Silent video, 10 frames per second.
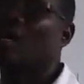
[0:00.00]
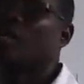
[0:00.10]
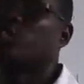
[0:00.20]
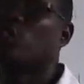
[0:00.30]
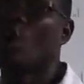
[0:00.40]

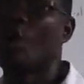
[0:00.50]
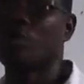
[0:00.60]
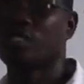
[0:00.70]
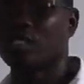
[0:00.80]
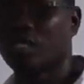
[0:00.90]

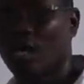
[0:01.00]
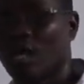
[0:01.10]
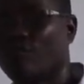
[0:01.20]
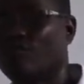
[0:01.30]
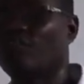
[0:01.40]
short,
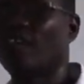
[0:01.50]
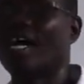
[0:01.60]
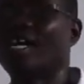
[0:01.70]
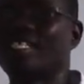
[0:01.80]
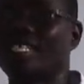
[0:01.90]

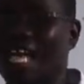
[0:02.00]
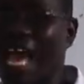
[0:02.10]
fat,